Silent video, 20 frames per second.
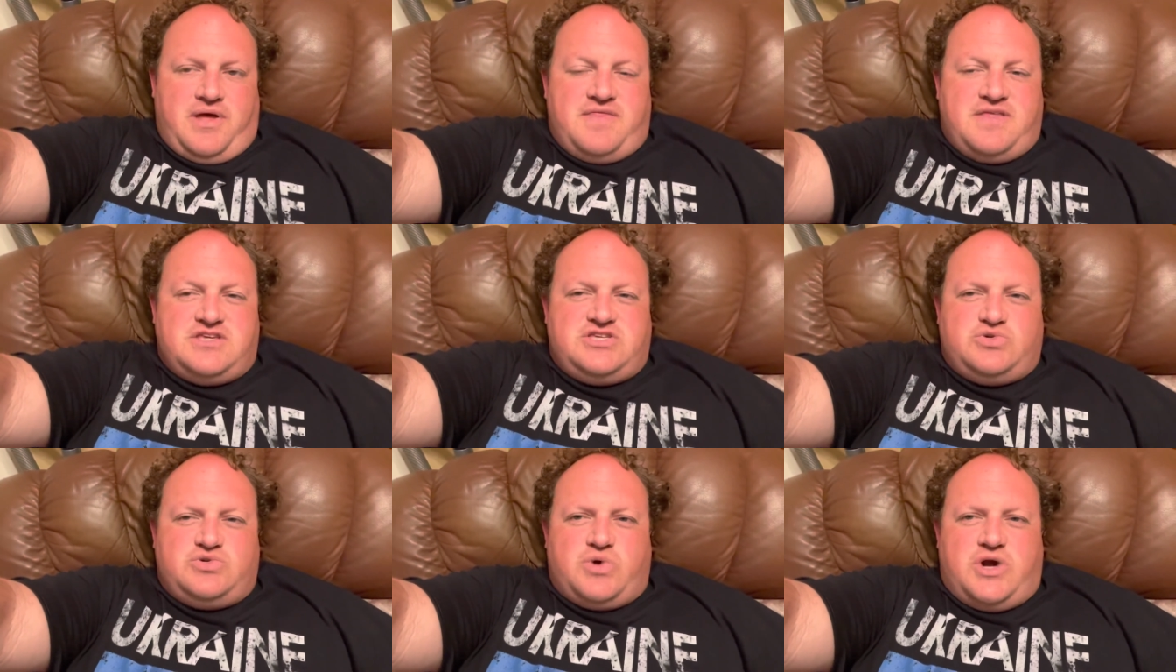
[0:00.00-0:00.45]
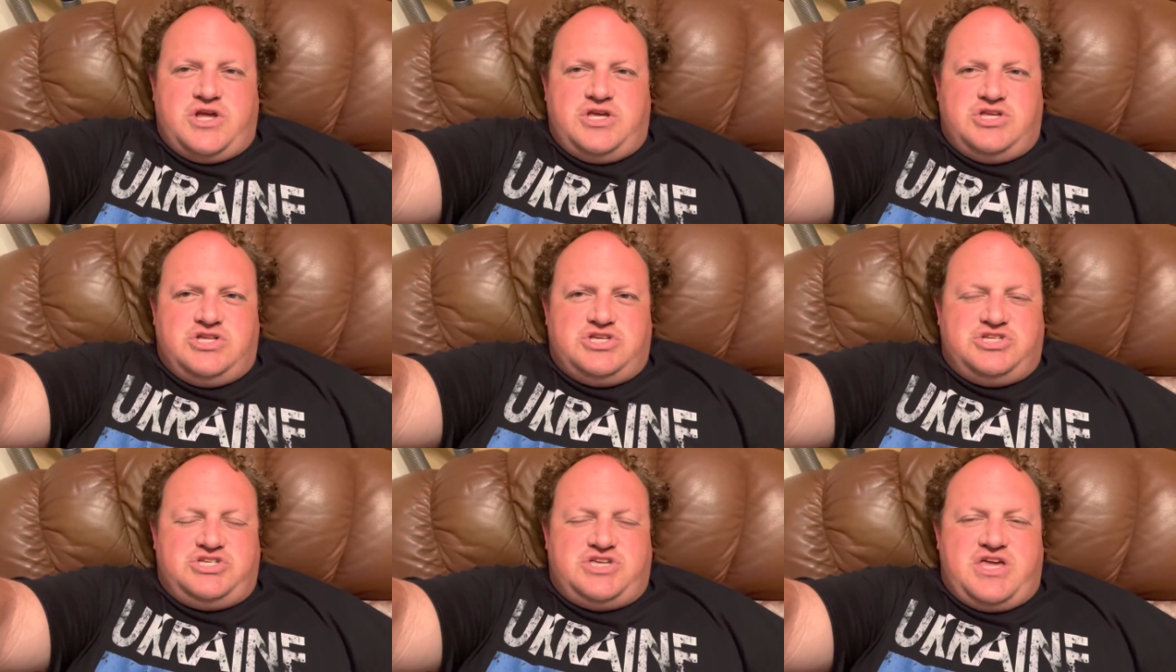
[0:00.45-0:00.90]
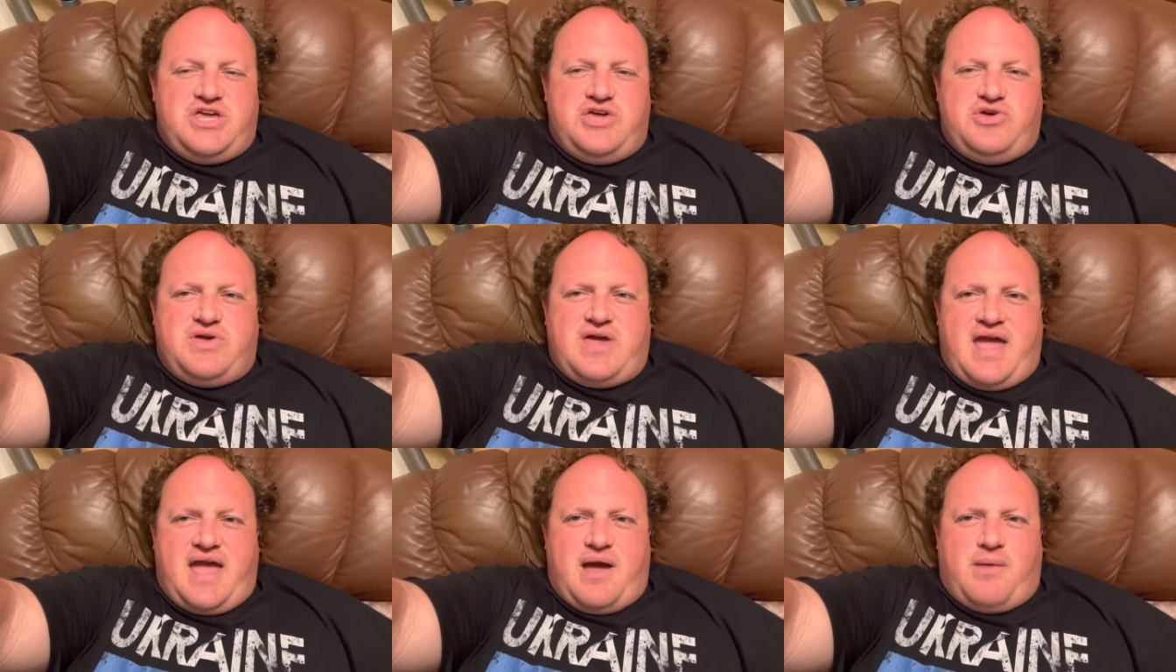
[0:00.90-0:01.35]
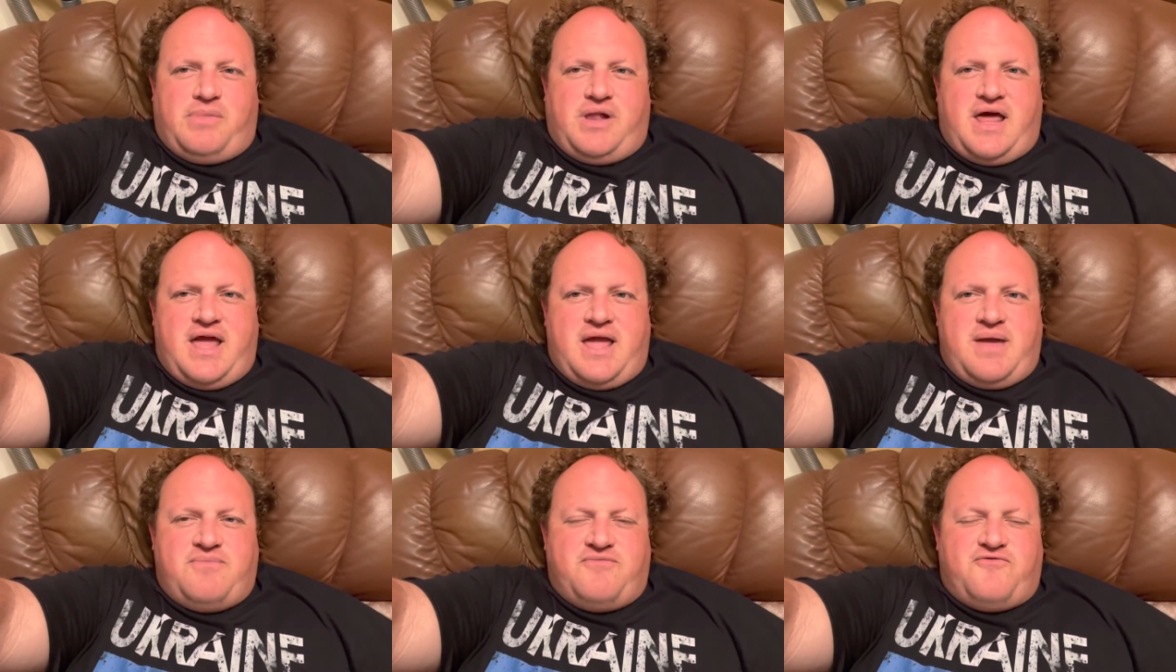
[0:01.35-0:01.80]
And this is where you can't
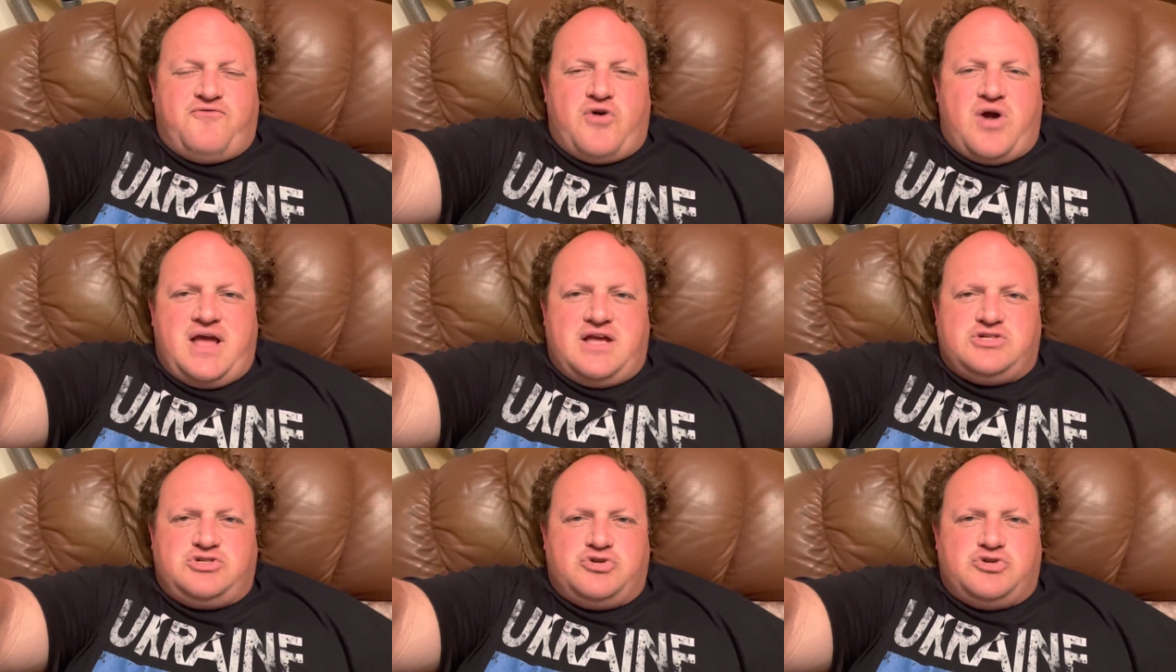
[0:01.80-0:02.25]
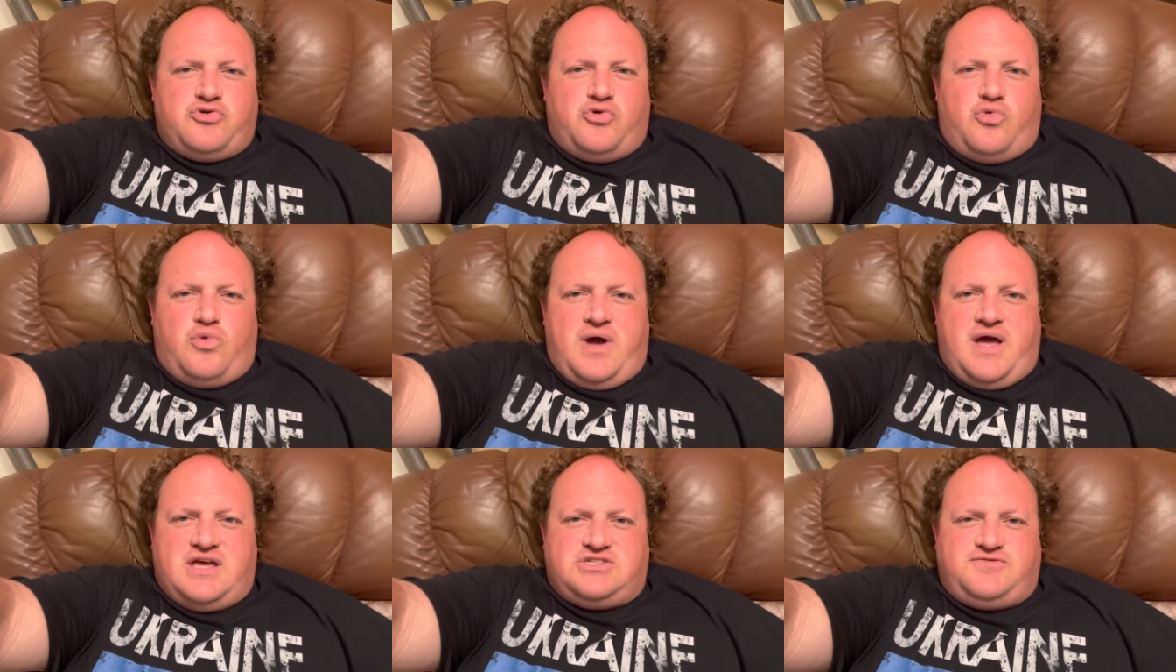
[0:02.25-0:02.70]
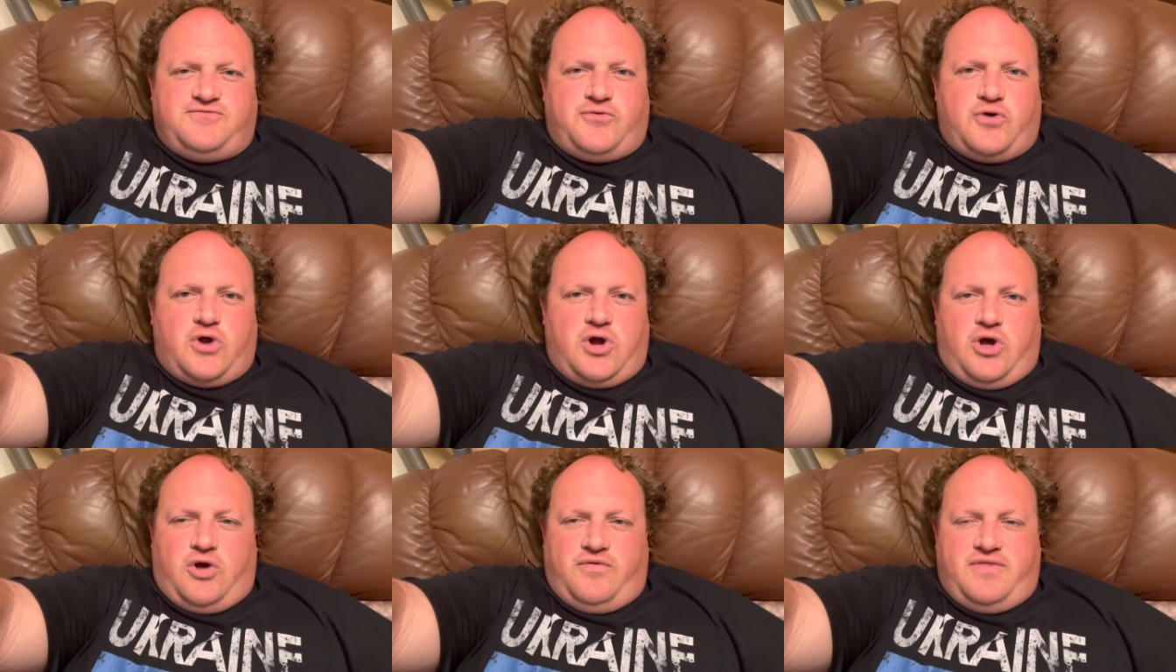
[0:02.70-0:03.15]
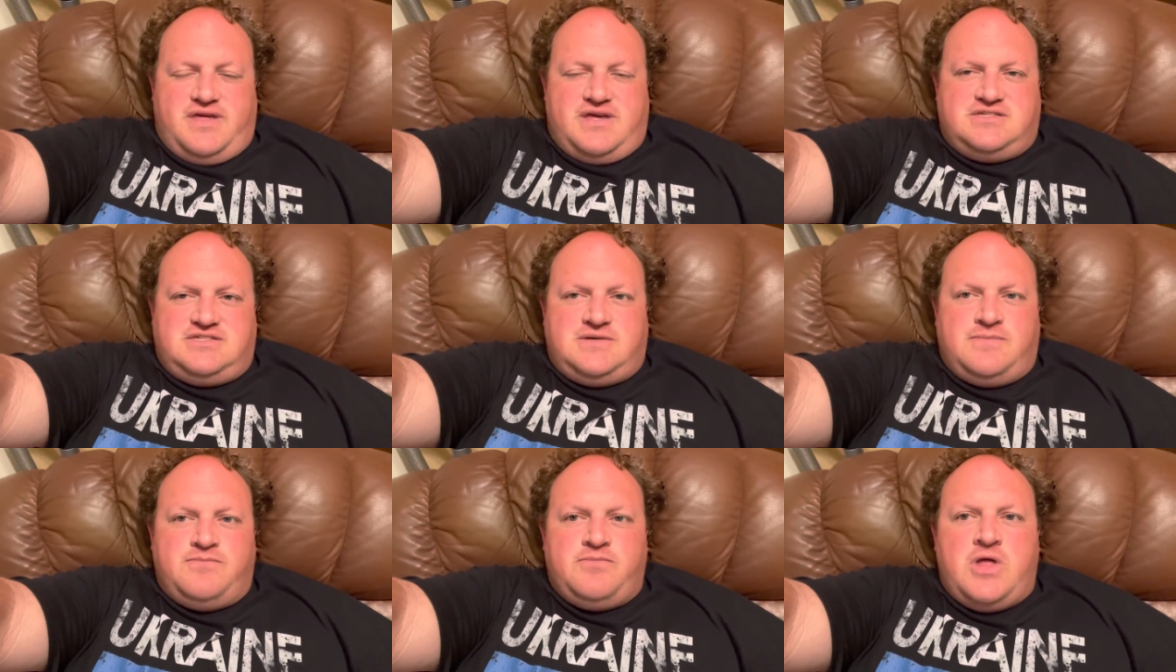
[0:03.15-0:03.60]
blame France or the West for all
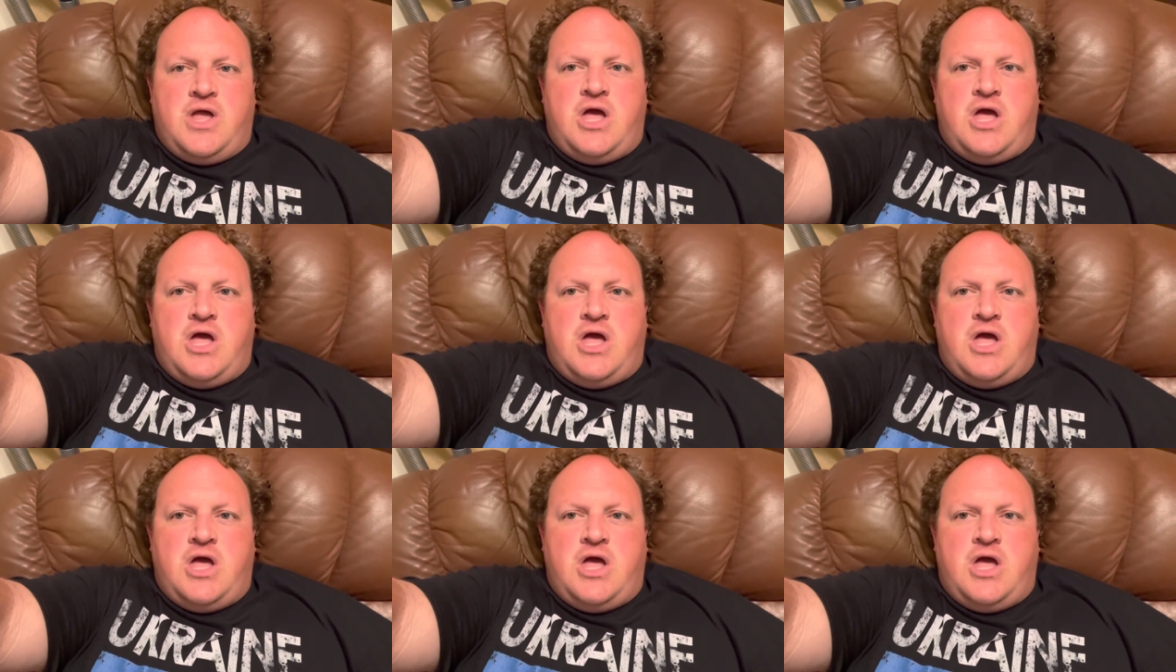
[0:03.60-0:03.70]
this.